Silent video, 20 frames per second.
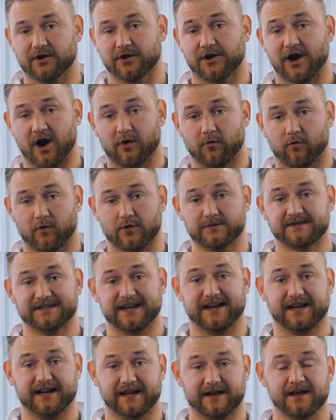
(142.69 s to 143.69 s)
are not
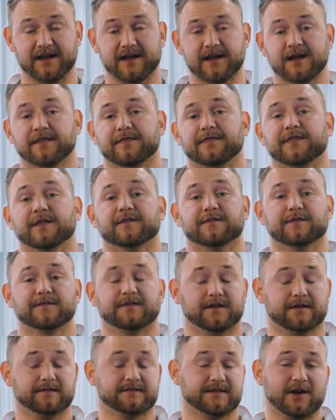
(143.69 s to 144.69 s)
rotating, the,
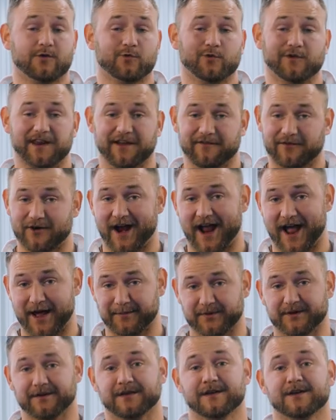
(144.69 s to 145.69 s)
the tuck will never
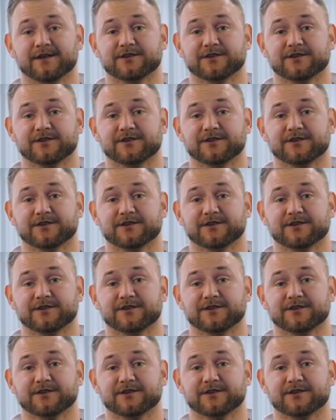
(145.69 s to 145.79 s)
happen.